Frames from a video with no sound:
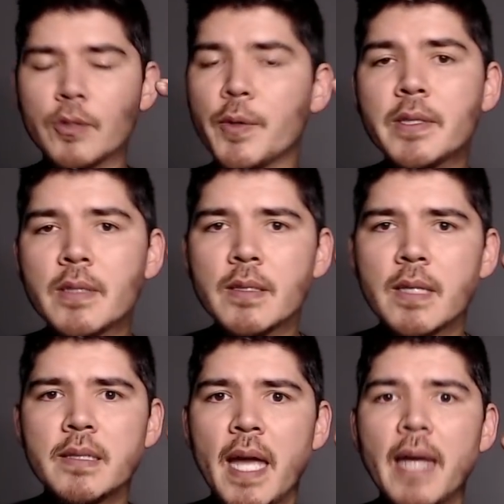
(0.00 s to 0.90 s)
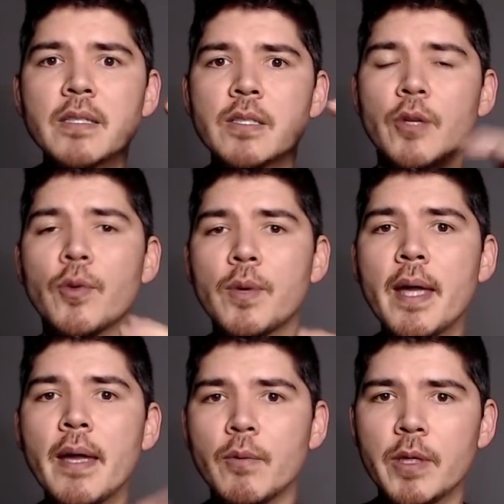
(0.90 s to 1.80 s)
nuances it takes to
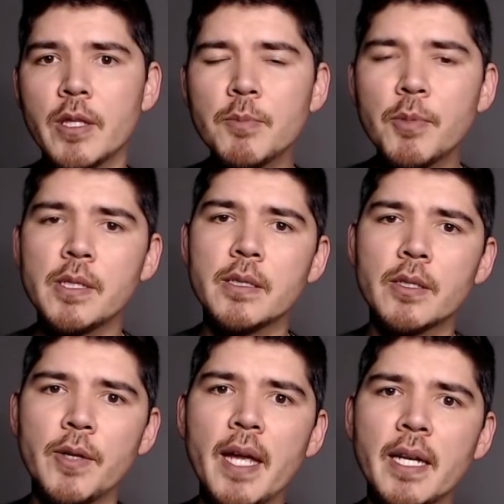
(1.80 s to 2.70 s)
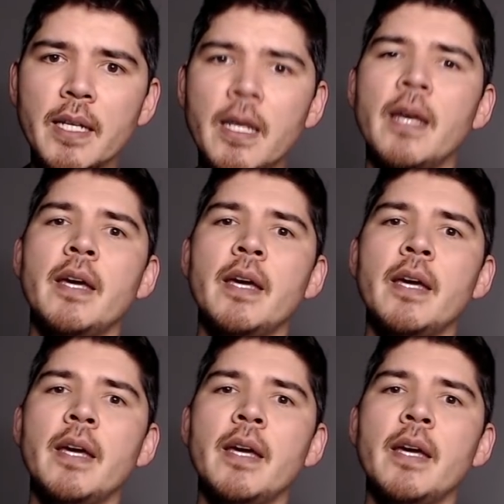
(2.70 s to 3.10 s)
create what this person has created